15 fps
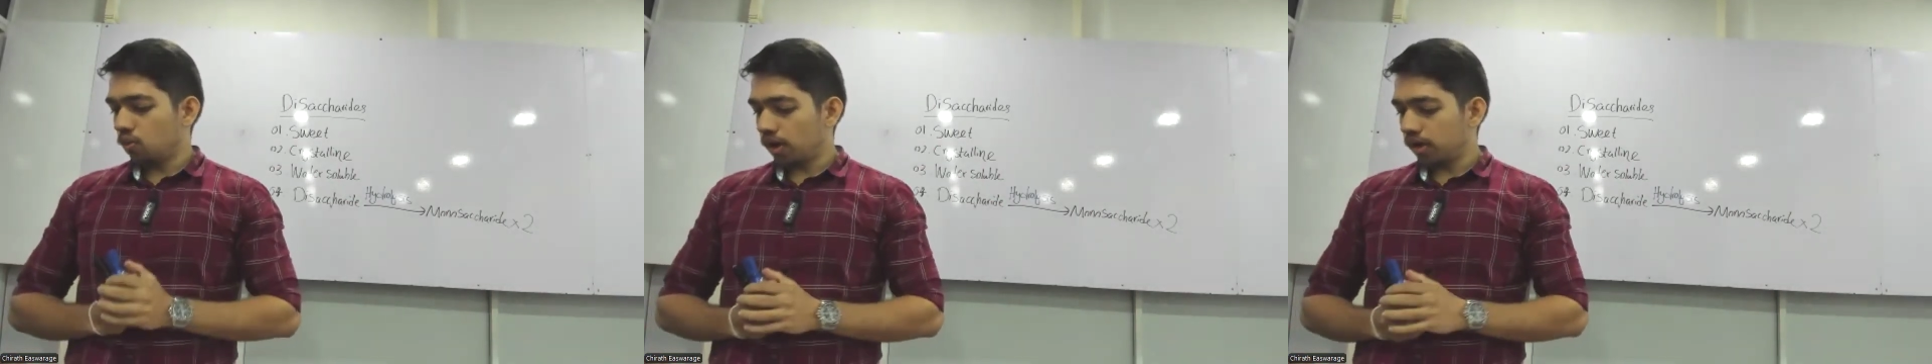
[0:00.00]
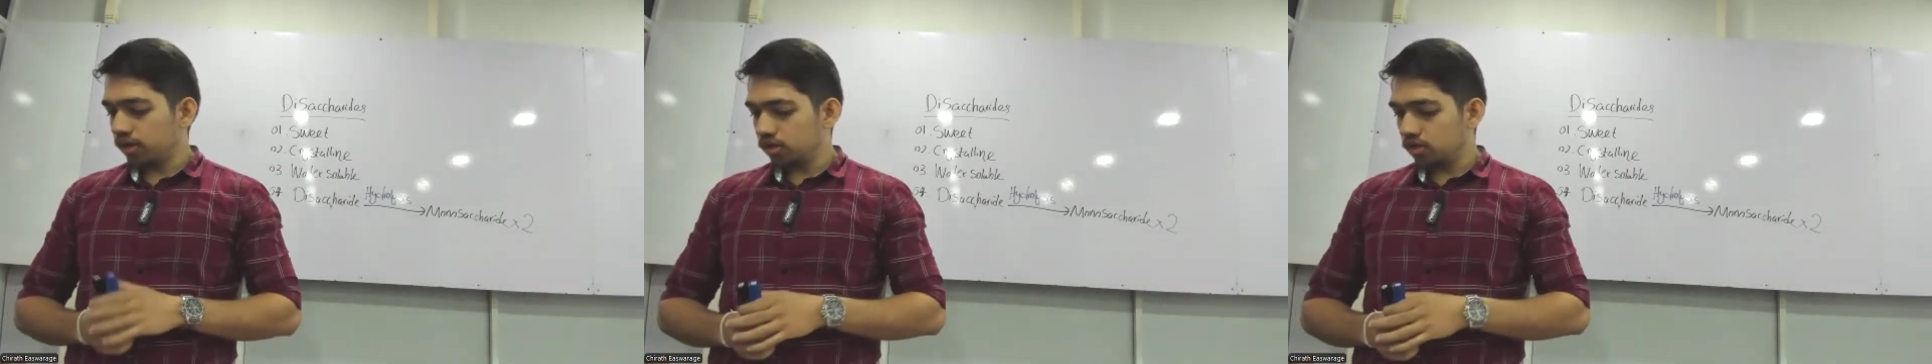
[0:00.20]

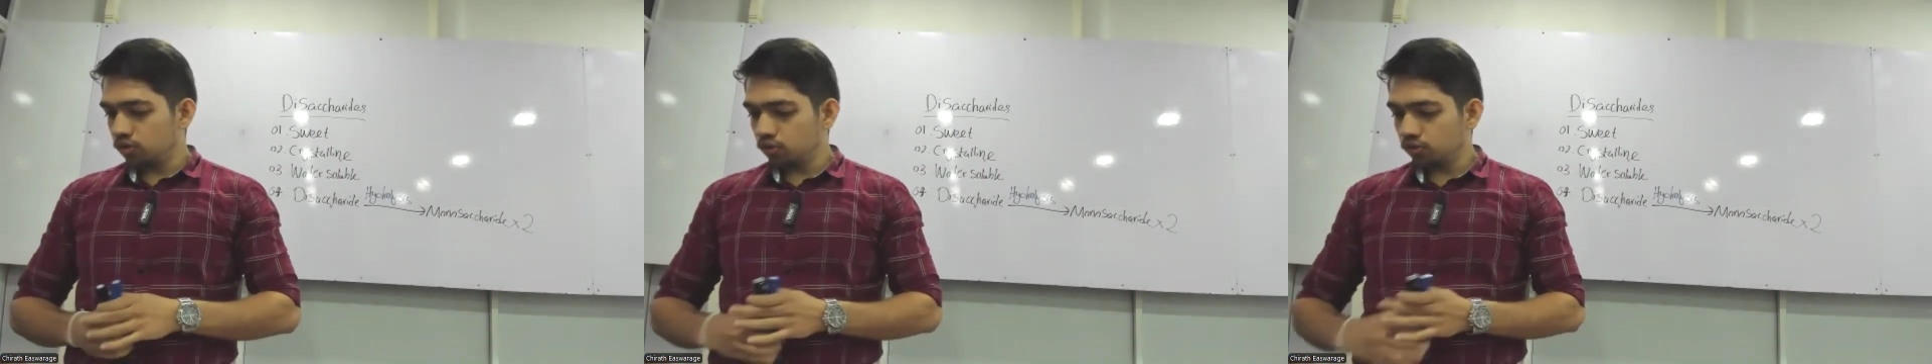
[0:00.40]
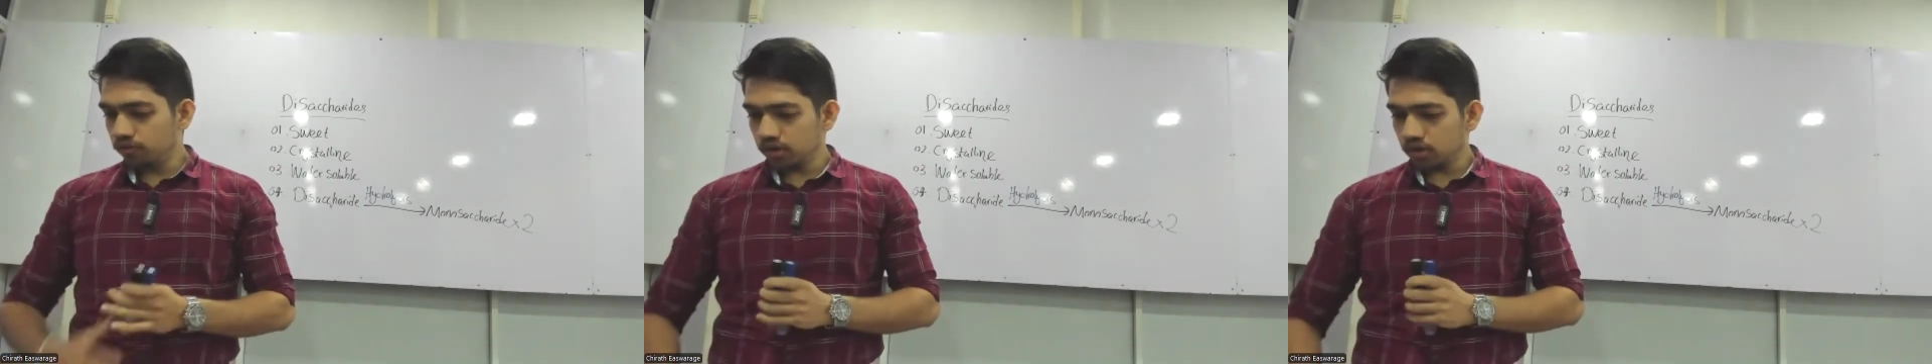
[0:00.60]
Why
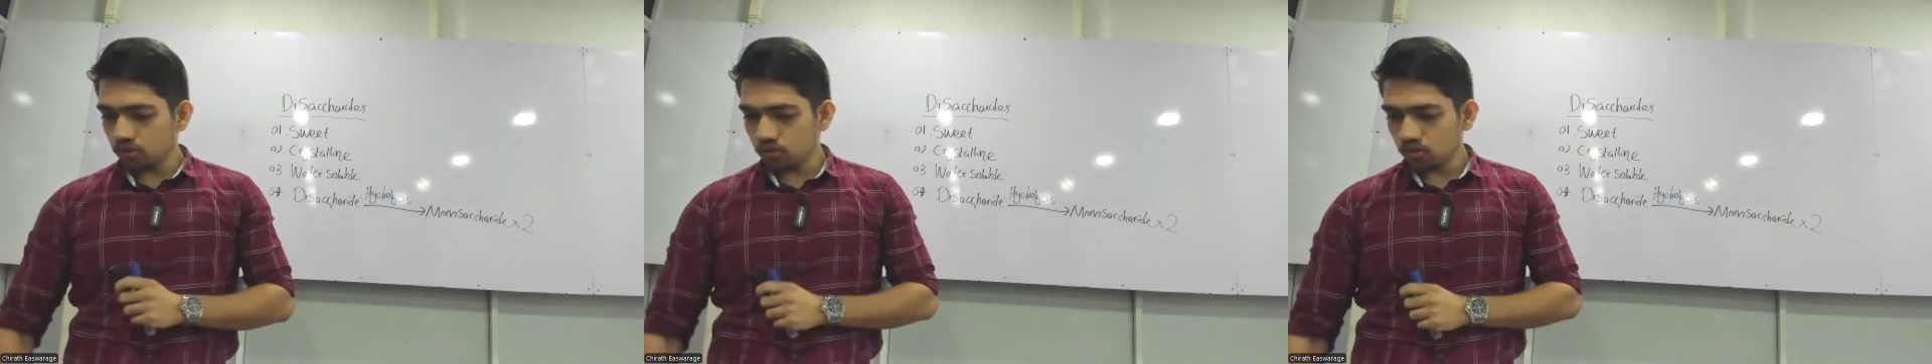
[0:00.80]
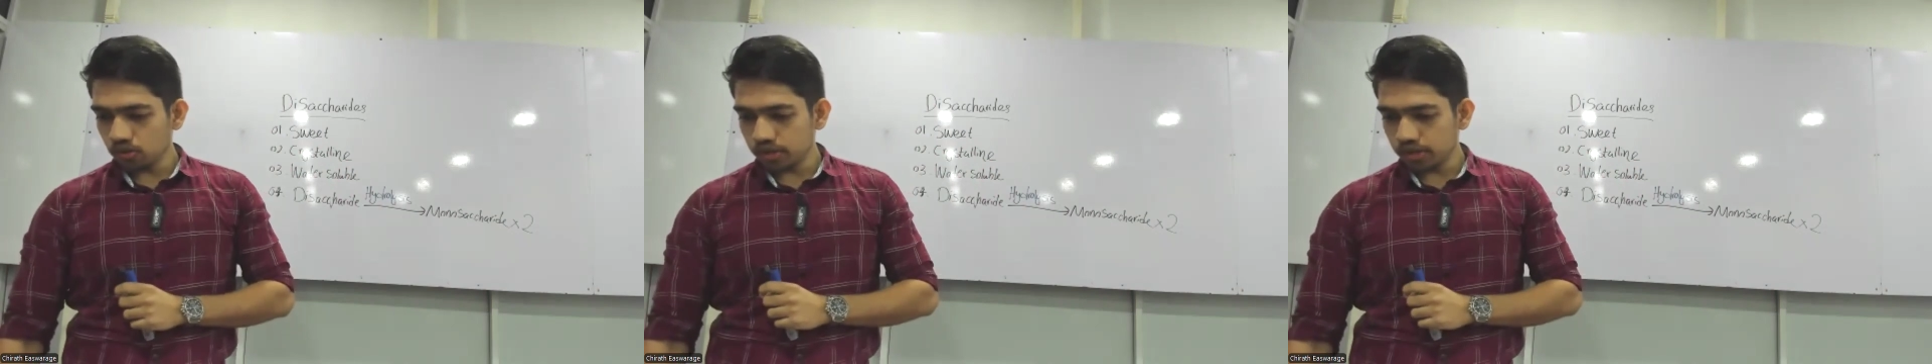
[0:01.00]
do we
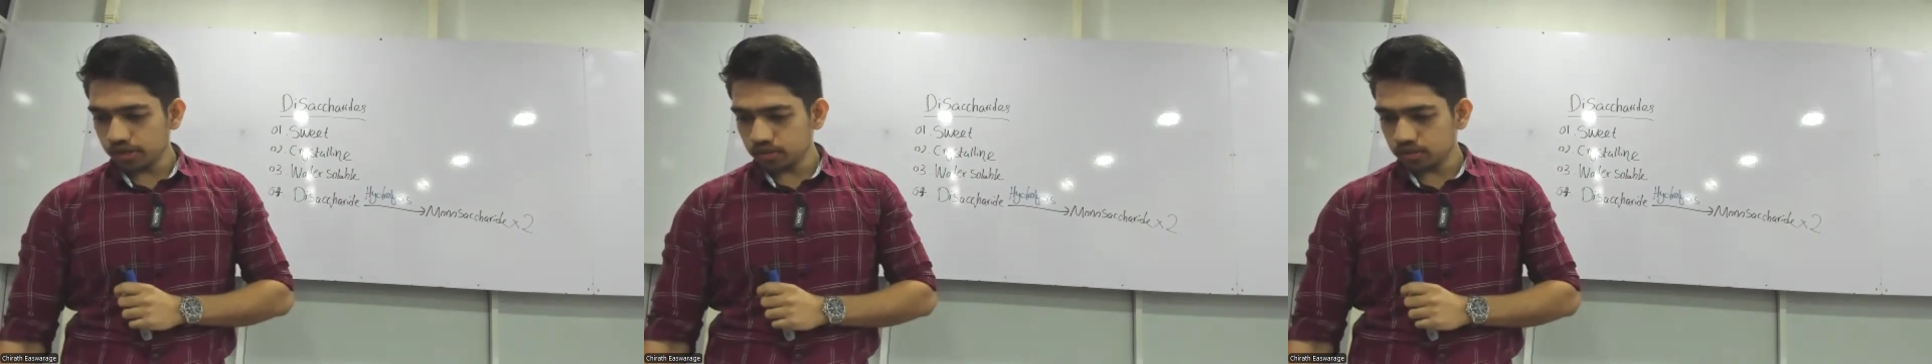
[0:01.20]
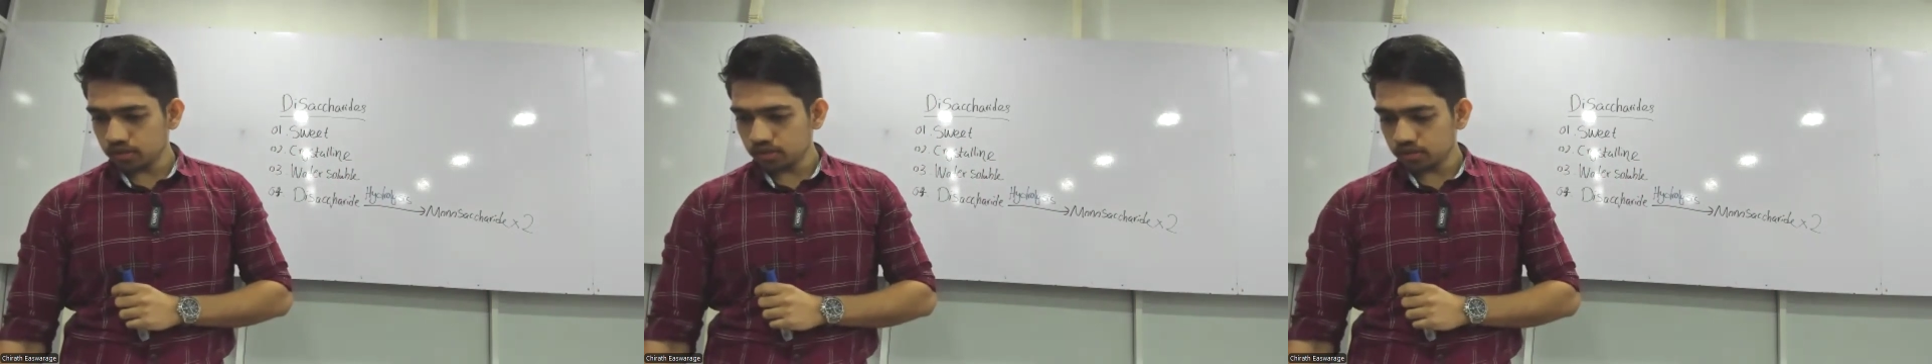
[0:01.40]
call
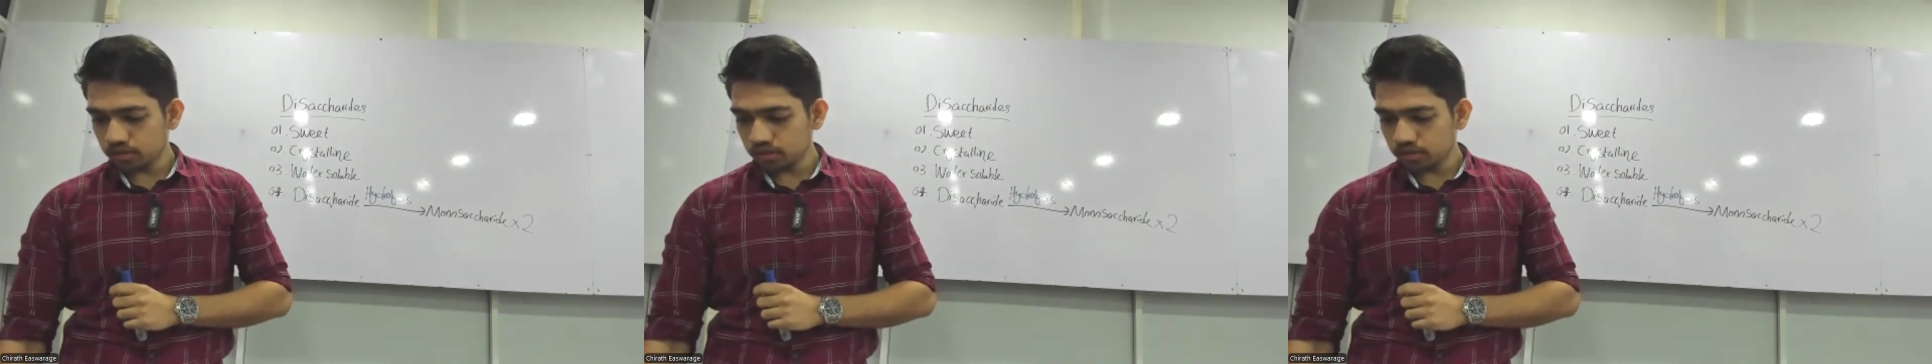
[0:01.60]
it